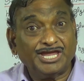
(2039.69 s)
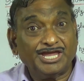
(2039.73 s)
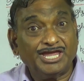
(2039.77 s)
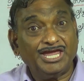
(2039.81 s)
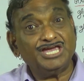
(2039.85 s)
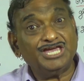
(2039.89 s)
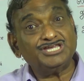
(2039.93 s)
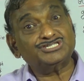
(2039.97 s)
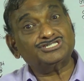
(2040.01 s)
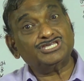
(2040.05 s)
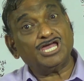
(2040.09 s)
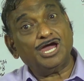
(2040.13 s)

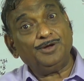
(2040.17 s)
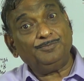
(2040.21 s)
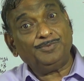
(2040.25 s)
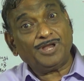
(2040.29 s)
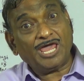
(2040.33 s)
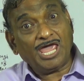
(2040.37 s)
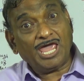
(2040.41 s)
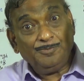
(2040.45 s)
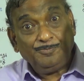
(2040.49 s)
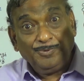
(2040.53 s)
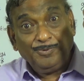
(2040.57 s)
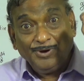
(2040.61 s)
case of
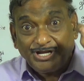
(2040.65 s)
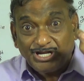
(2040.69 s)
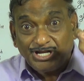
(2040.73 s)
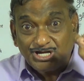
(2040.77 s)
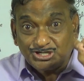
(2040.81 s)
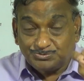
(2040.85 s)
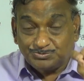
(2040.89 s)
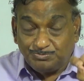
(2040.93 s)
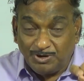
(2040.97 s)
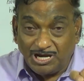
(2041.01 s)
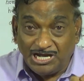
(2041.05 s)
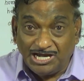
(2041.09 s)

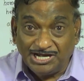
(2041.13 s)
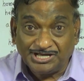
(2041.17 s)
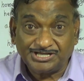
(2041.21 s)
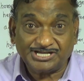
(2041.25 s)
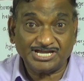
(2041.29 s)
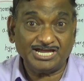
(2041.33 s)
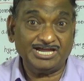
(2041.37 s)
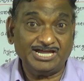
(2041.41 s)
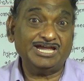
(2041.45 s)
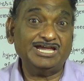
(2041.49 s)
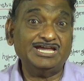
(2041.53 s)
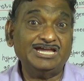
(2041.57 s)
diabetes
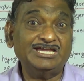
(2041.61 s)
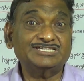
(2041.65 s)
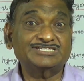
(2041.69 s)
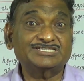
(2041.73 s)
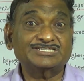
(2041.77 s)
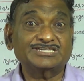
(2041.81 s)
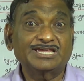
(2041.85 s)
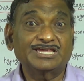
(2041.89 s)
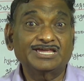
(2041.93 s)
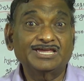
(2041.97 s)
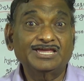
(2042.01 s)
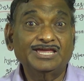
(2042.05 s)

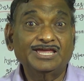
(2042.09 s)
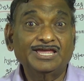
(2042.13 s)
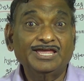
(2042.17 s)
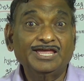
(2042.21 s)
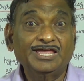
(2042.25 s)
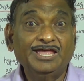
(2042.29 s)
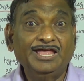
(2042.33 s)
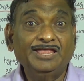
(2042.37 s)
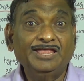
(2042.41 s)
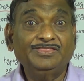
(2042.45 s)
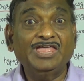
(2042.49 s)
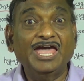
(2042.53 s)
mellitus,
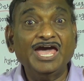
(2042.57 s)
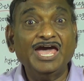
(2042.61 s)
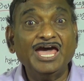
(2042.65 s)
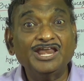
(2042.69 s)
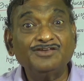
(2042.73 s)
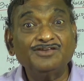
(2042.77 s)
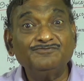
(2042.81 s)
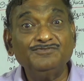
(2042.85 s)
there